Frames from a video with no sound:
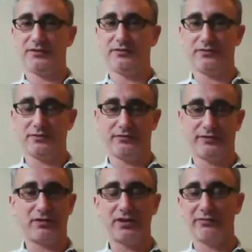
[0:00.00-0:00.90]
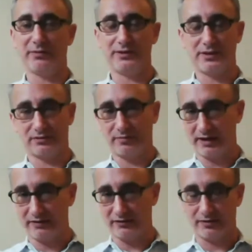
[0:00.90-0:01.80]
the federal government
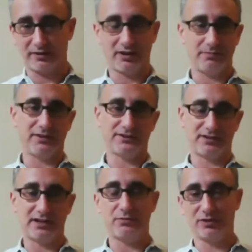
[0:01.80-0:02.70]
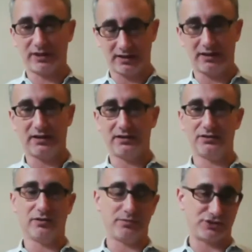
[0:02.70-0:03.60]
doesn't pay for health care, but the state will kick
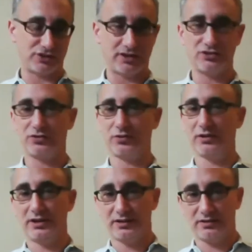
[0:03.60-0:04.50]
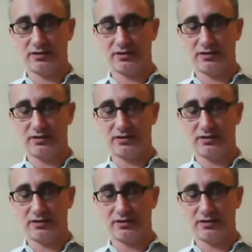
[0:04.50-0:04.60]
in either a percentage or